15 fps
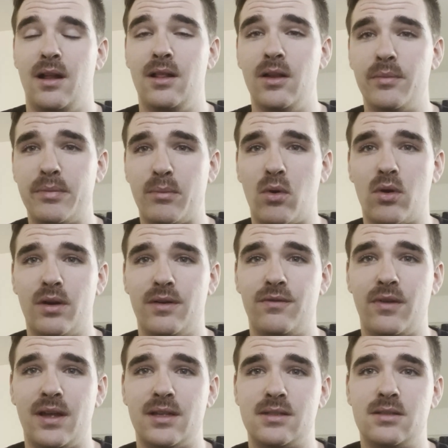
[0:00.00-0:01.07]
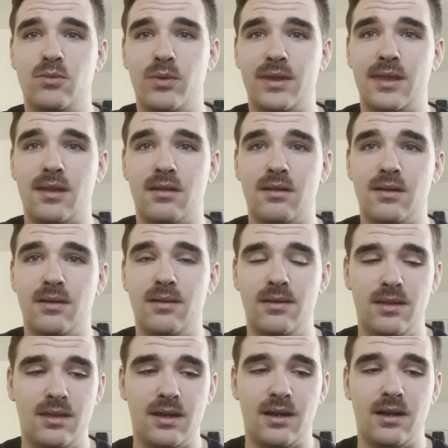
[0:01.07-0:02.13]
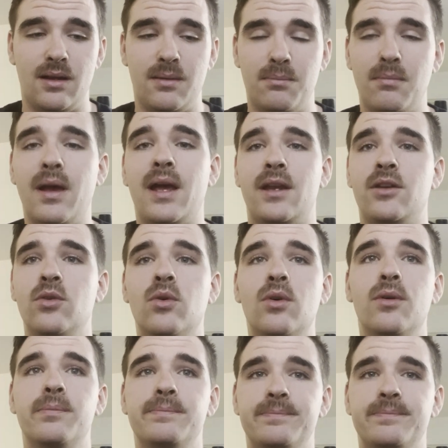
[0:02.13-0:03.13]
a little bit more advanced within the manual